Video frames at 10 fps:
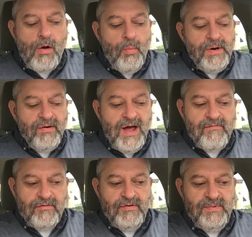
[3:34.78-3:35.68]
Oh, we don't
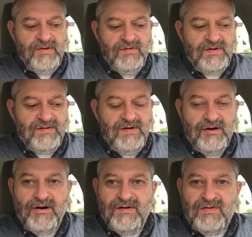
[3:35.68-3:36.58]
have a Ruby Tuesdays
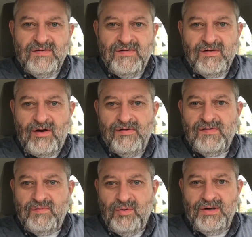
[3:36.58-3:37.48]
near us. This is the
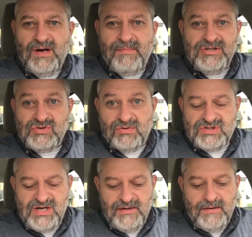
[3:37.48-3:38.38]
closest one. I'm in
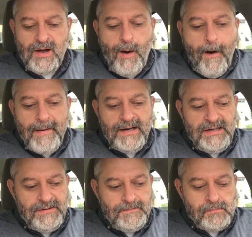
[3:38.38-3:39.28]
Georgetown,
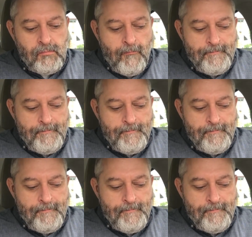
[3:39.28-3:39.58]
um,